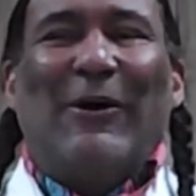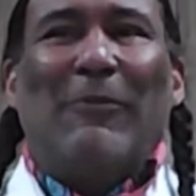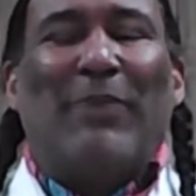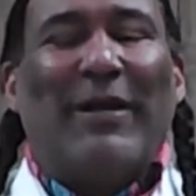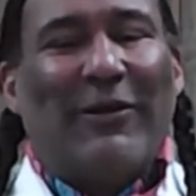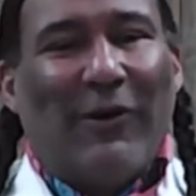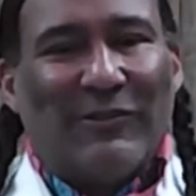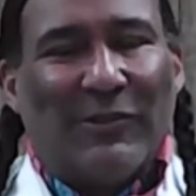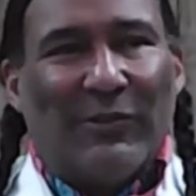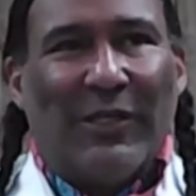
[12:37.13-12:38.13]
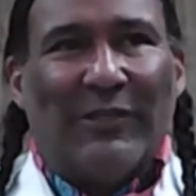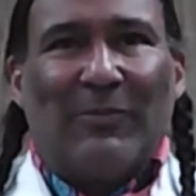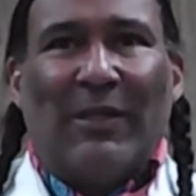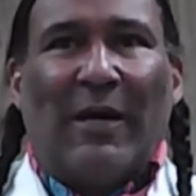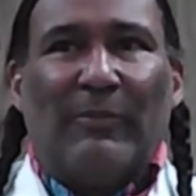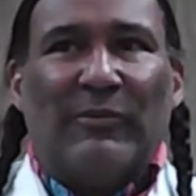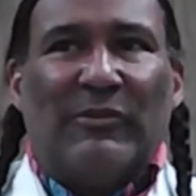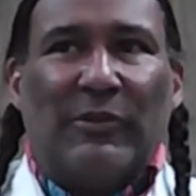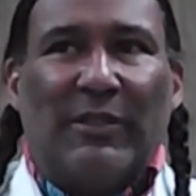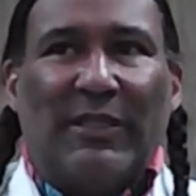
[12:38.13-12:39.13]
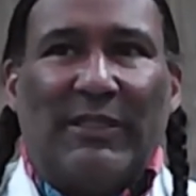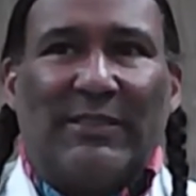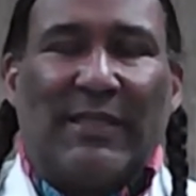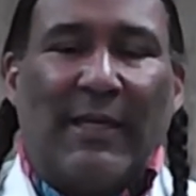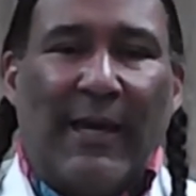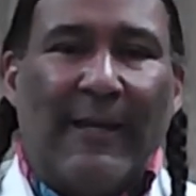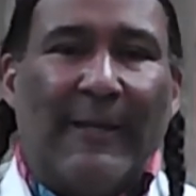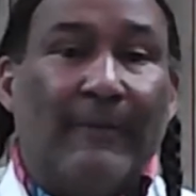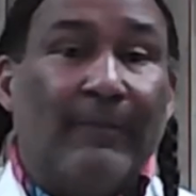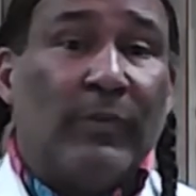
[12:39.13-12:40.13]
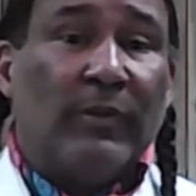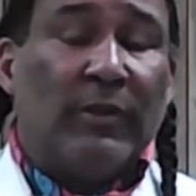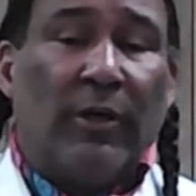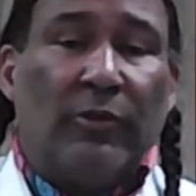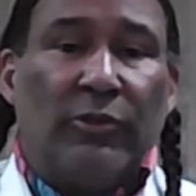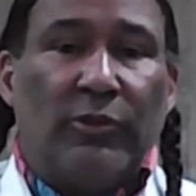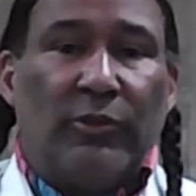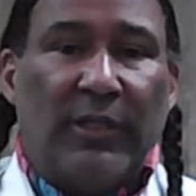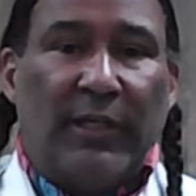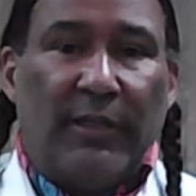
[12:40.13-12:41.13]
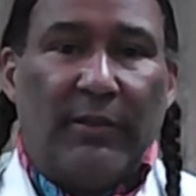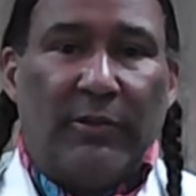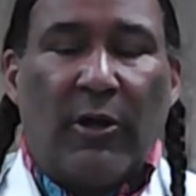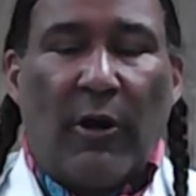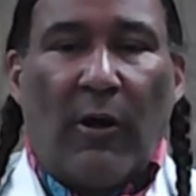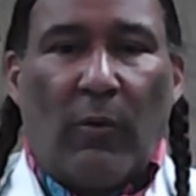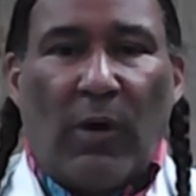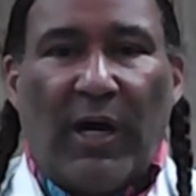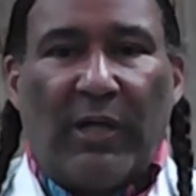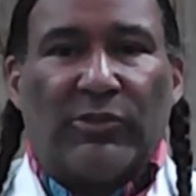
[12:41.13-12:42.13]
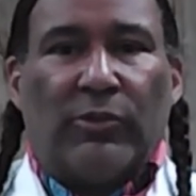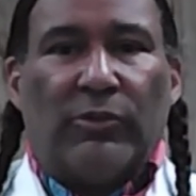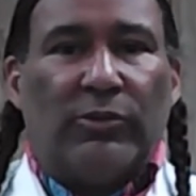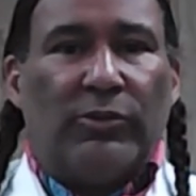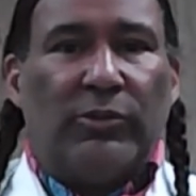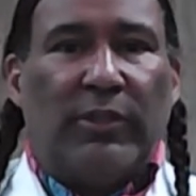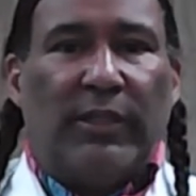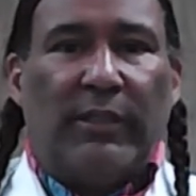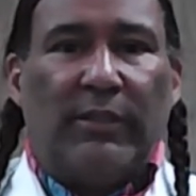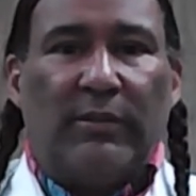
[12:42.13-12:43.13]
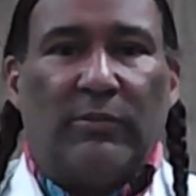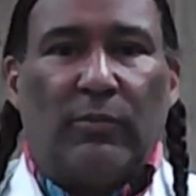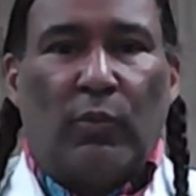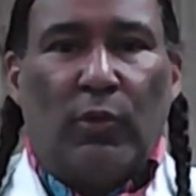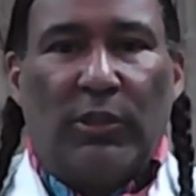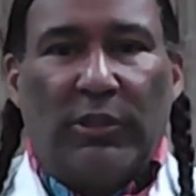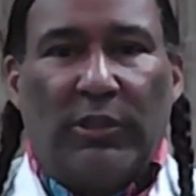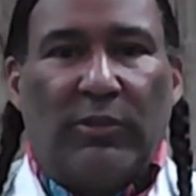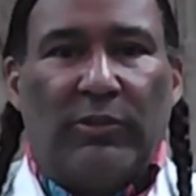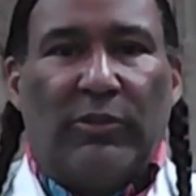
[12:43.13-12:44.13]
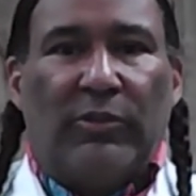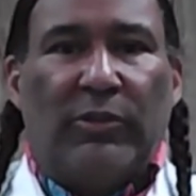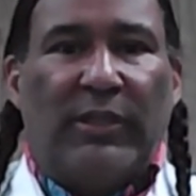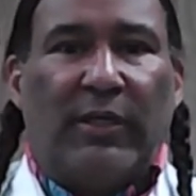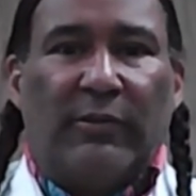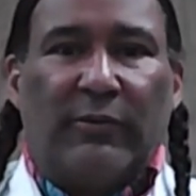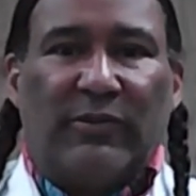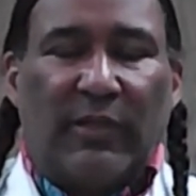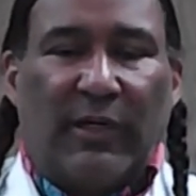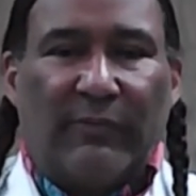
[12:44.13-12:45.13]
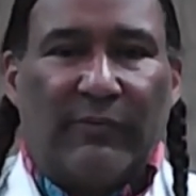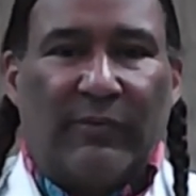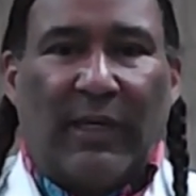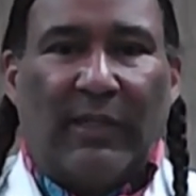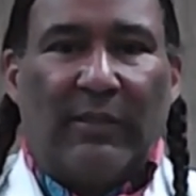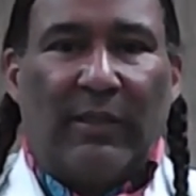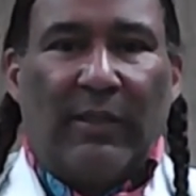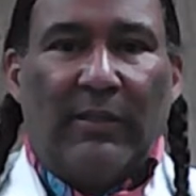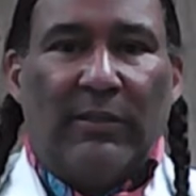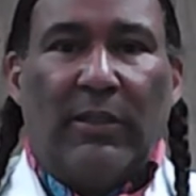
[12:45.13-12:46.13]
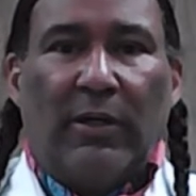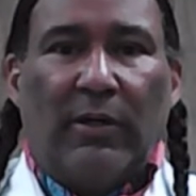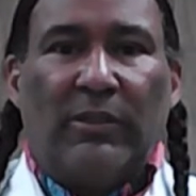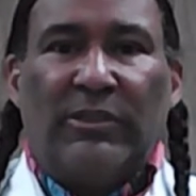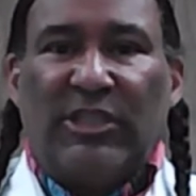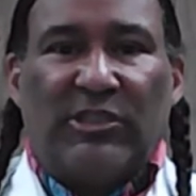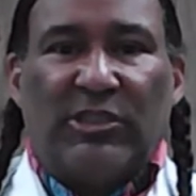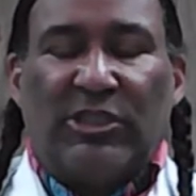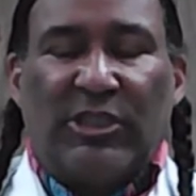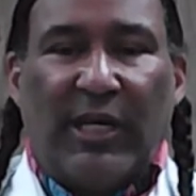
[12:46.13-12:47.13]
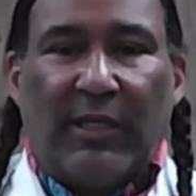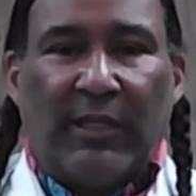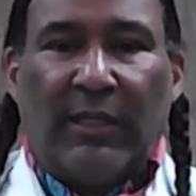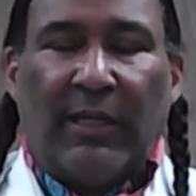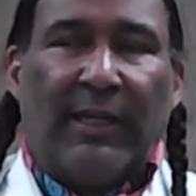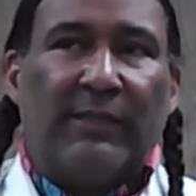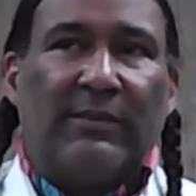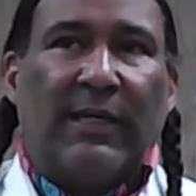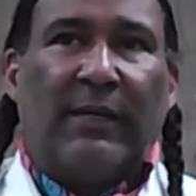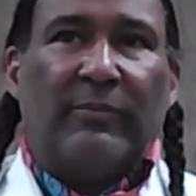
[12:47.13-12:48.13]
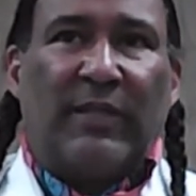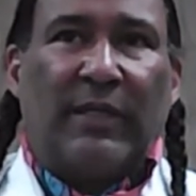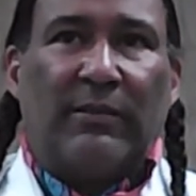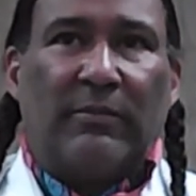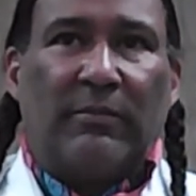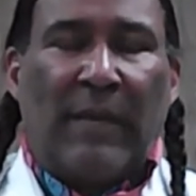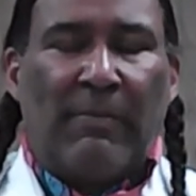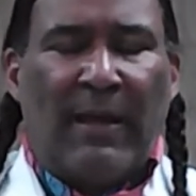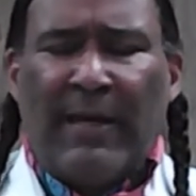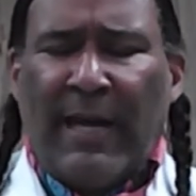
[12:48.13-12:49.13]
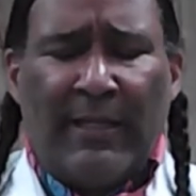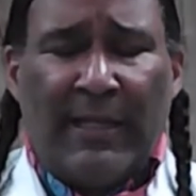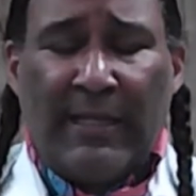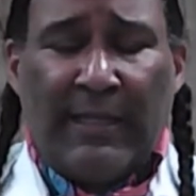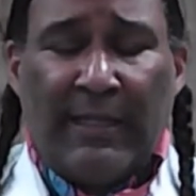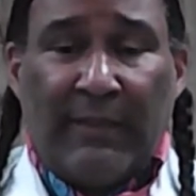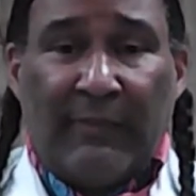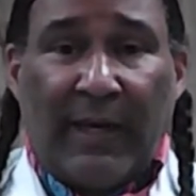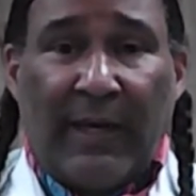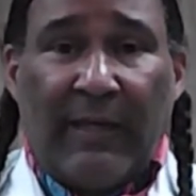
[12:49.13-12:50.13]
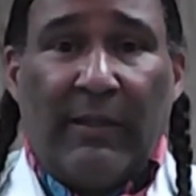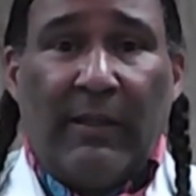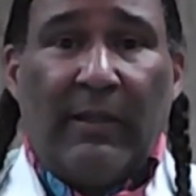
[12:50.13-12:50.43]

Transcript: but it also gives me an opportunity to say, hey, do you need your car washed, or do you need wood, or do you need other stuff that, and just to check. And a lot of times they may not need any of that,